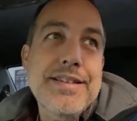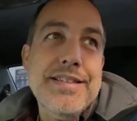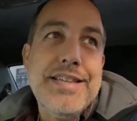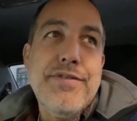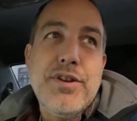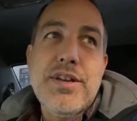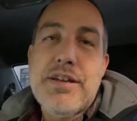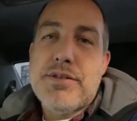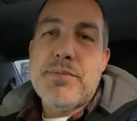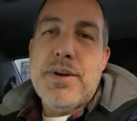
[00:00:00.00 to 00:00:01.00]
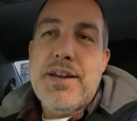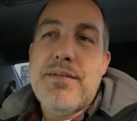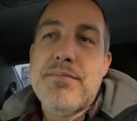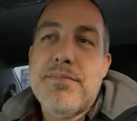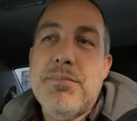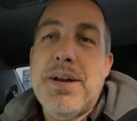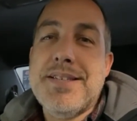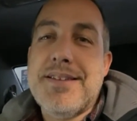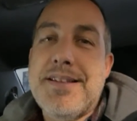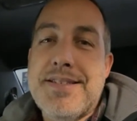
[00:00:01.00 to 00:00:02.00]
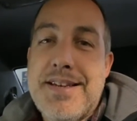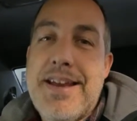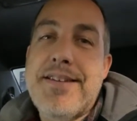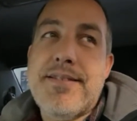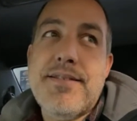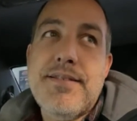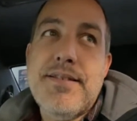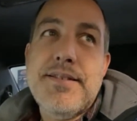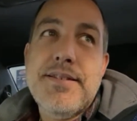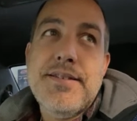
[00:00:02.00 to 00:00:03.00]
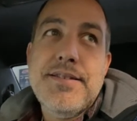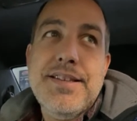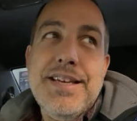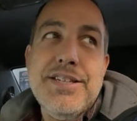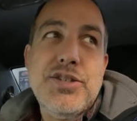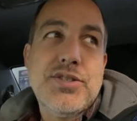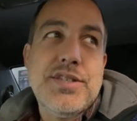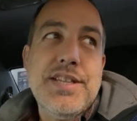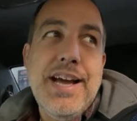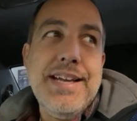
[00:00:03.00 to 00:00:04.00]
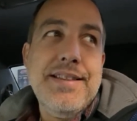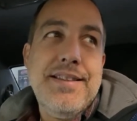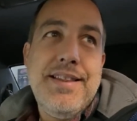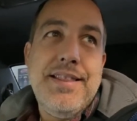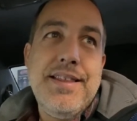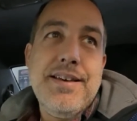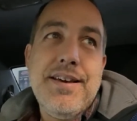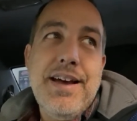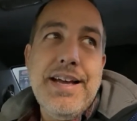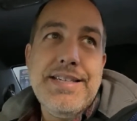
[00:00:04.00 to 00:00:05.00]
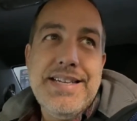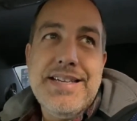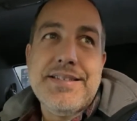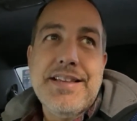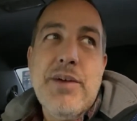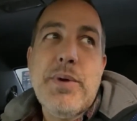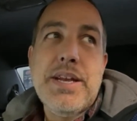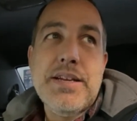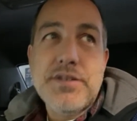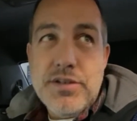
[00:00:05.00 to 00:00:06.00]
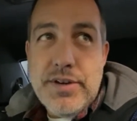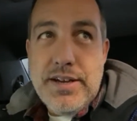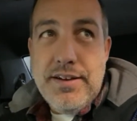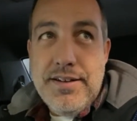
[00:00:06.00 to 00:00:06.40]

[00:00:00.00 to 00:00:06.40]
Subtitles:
It's definitely gonna kill somebody, but it's neat, and just the ideas that went into it.